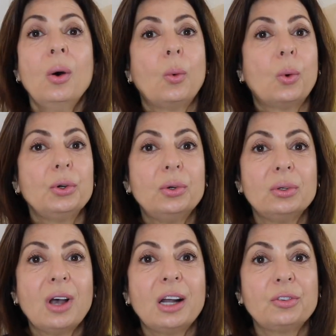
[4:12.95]
or
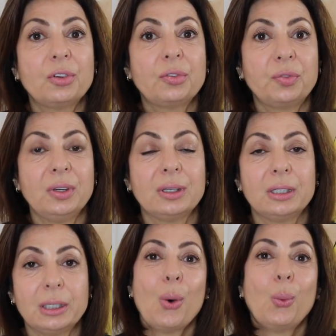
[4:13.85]
you're not just
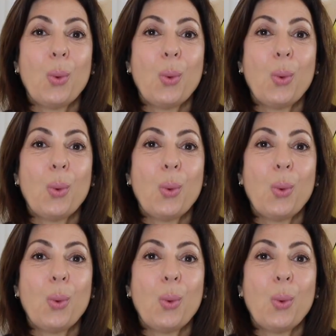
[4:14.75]
feeling it.